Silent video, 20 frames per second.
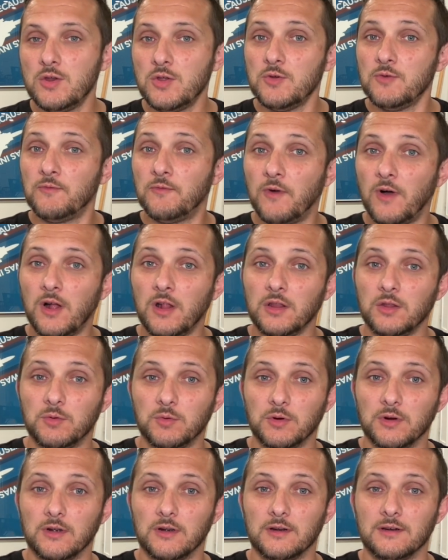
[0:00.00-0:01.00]
new
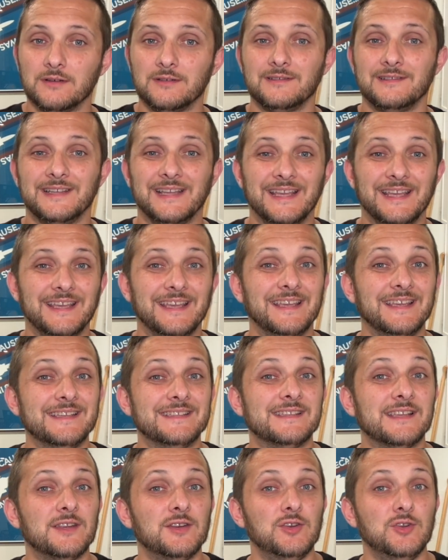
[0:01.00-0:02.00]
follower
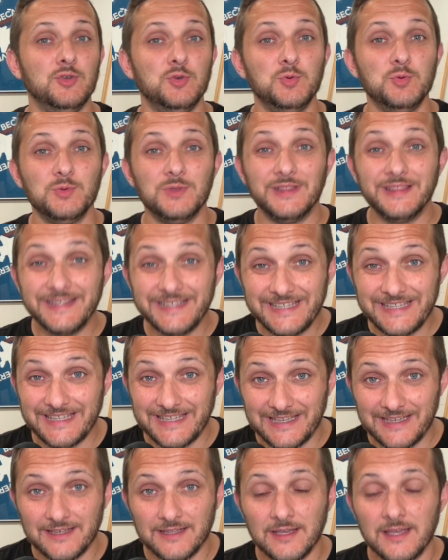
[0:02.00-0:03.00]
is a new
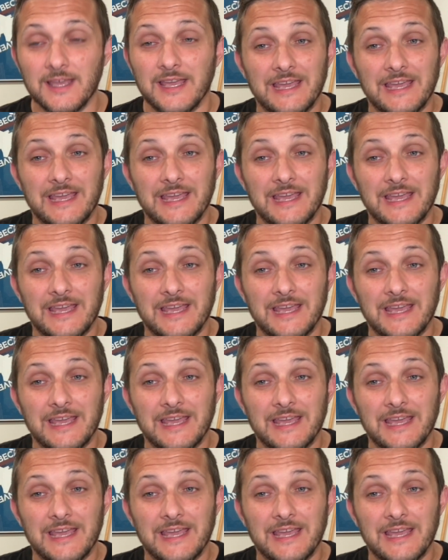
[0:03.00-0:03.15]
lead.